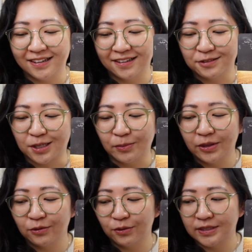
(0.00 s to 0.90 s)
it was coming
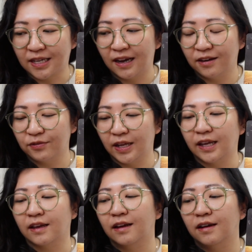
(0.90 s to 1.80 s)
through as kind of
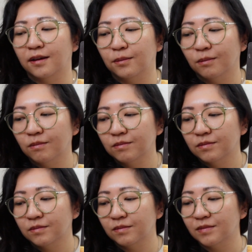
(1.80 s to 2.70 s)
like
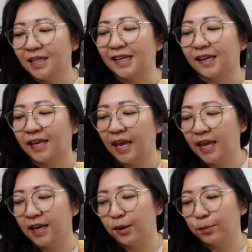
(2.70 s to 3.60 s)
a
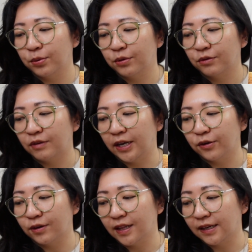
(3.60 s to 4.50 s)
camp,
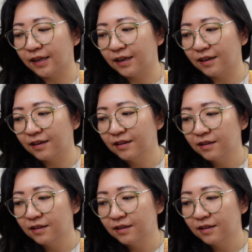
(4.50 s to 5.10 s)
right? Or like a